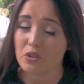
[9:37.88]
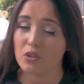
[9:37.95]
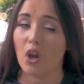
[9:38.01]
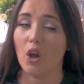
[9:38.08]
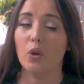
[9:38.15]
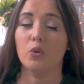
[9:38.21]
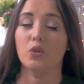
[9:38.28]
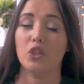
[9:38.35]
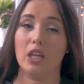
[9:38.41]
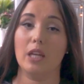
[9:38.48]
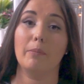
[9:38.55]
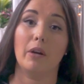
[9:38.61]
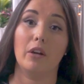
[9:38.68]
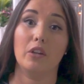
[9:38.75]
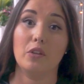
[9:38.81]
So
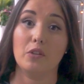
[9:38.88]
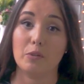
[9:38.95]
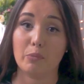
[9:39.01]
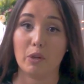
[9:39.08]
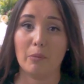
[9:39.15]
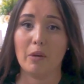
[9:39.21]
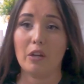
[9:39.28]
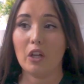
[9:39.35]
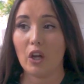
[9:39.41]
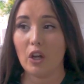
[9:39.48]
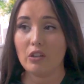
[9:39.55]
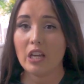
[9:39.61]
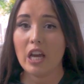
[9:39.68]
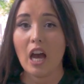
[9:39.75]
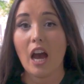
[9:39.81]
cheap. I used promo
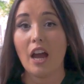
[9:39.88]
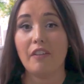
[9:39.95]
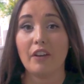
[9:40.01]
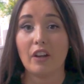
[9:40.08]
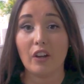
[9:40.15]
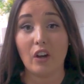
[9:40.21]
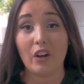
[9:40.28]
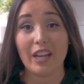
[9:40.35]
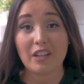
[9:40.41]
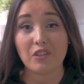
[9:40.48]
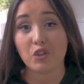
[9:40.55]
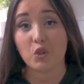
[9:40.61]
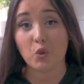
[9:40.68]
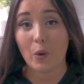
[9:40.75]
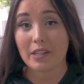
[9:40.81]
code. I think I got an
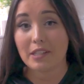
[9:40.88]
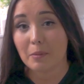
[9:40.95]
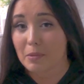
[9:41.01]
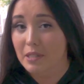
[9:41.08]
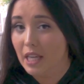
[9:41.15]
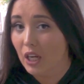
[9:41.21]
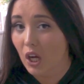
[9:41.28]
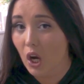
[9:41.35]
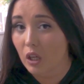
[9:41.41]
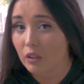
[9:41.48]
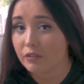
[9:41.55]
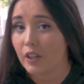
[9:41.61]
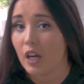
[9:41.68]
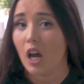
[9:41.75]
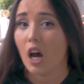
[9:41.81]
extra 20%
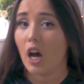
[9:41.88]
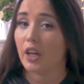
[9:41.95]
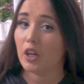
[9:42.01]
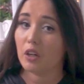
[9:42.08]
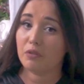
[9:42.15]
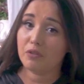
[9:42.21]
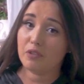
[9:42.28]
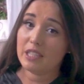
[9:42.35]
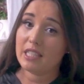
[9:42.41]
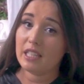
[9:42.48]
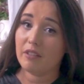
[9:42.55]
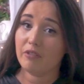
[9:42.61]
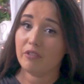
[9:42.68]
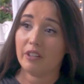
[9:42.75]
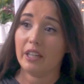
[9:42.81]
off. I got
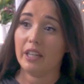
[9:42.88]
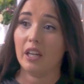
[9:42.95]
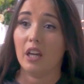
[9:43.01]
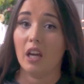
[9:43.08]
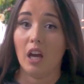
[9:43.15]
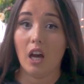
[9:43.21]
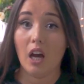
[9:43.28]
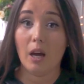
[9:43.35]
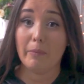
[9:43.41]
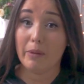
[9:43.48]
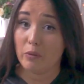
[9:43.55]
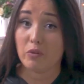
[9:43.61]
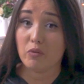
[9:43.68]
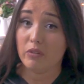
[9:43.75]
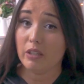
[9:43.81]
free delivery.
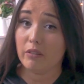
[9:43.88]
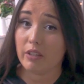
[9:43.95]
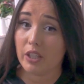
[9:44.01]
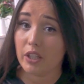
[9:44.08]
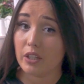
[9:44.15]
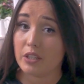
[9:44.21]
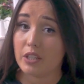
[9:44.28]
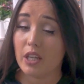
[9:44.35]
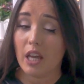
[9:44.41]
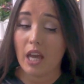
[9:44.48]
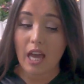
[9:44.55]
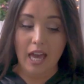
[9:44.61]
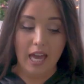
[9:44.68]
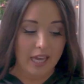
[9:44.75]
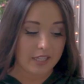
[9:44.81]
It was really good,
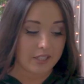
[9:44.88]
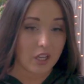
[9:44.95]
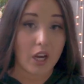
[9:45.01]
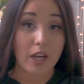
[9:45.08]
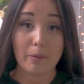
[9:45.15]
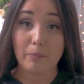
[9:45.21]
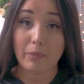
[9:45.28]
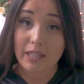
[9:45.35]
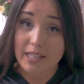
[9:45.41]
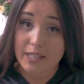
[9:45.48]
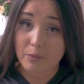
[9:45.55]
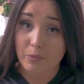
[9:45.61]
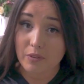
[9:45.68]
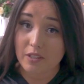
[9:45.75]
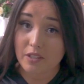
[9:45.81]
and I am
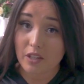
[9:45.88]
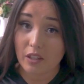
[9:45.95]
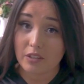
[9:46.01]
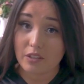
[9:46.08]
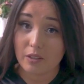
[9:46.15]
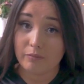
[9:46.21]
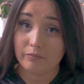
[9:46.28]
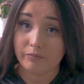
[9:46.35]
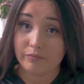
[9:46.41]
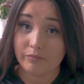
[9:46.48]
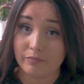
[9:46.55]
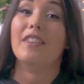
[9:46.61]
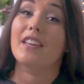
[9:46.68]
pleased with this item.